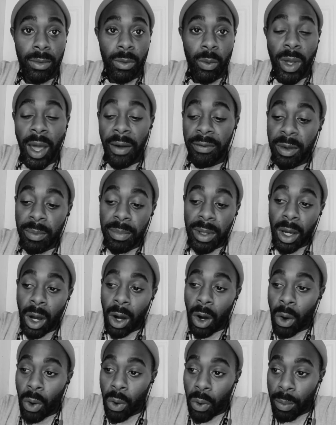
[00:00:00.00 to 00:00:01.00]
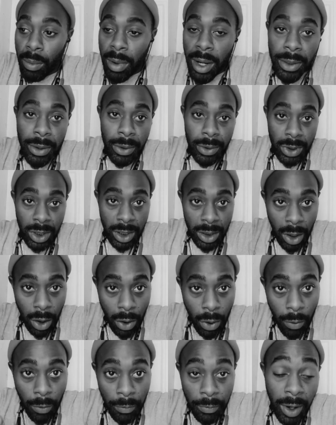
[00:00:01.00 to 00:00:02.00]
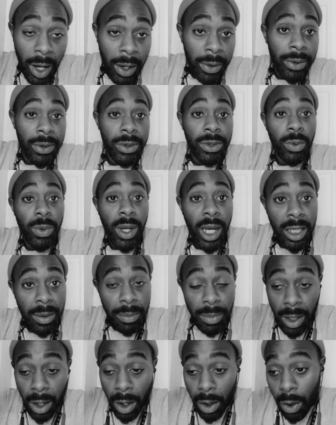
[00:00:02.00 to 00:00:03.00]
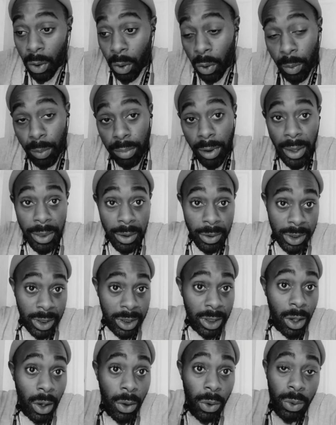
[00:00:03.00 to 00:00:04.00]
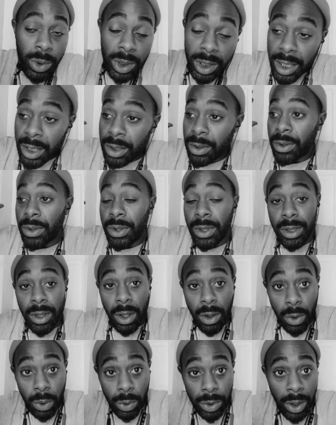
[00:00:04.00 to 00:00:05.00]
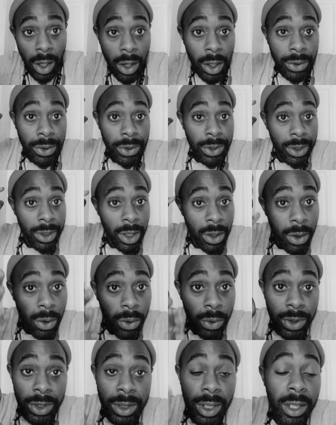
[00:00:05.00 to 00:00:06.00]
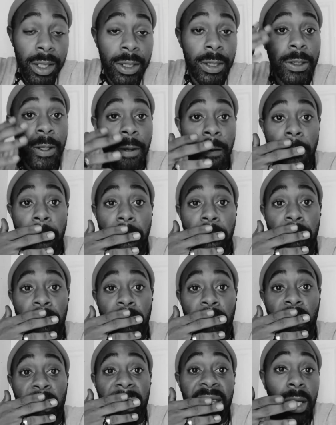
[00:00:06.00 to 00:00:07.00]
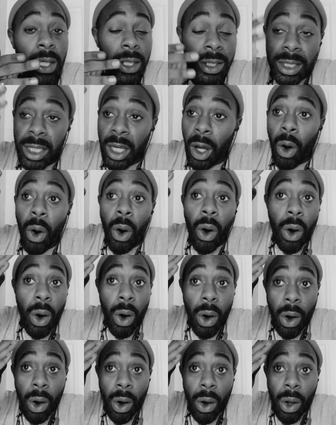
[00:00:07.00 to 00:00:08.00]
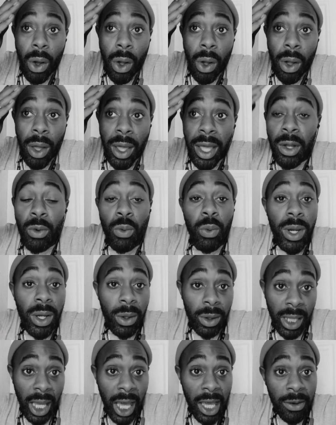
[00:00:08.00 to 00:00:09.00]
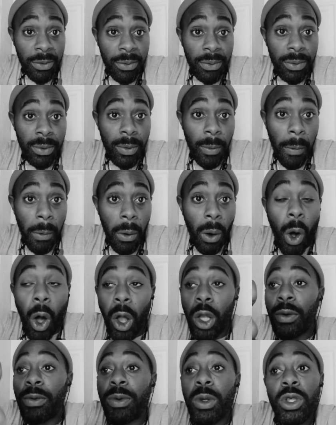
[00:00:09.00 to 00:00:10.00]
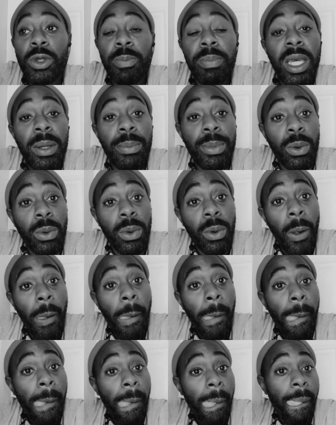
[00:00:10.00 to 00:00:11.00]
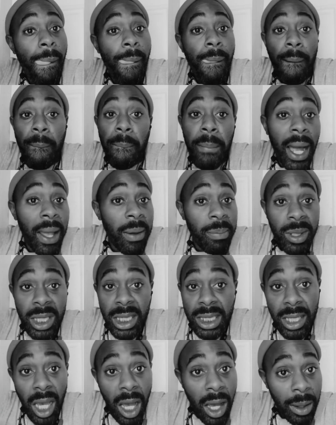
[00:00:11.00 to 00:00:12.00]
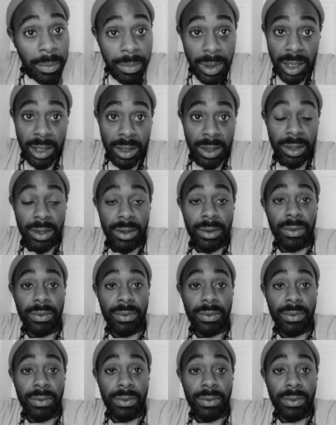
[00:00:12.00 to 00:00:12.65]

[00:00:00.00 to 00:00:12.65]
We have to be our own mothers and our own fathers. We got to be our own brothers and our own sisters and our own daughters and our own sons. Because in real life, all of those people might be zombies.